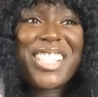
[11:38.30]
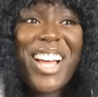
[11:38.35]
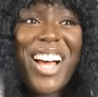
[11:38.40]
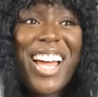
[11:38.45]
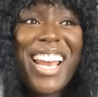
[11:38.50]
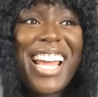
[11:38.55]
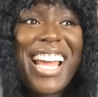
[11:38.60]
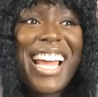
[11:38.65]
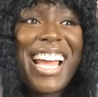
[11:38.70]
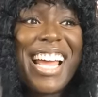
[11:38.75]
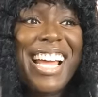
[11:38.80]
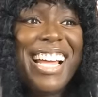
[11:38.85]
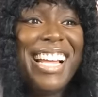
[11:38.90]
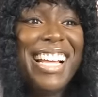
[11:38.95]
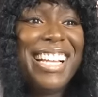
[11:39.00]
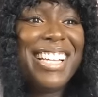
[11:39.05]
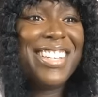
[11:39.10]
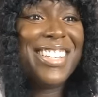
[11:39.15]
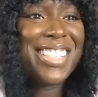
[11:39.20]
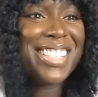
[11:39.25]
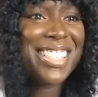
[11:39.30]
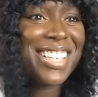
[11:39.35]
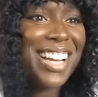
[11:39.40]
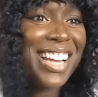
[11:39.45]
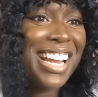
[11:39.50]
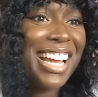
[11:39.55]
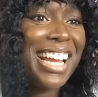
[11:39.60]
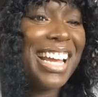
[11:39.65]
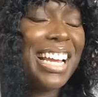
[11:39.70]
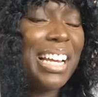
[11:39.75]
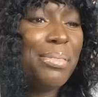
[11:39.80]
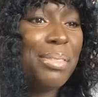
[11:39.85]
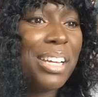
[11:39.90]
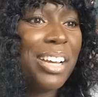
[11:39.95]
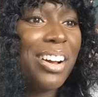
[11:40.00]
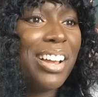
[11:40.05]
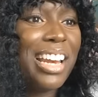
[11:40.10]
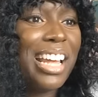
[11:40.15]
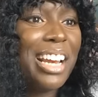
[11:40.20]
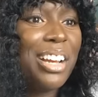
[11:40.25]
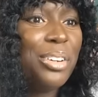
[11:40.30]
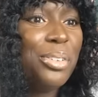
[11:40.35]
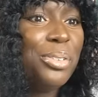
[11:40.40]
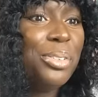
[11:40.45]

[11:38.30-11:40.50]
saw that? You saw that? Hey, let me get all that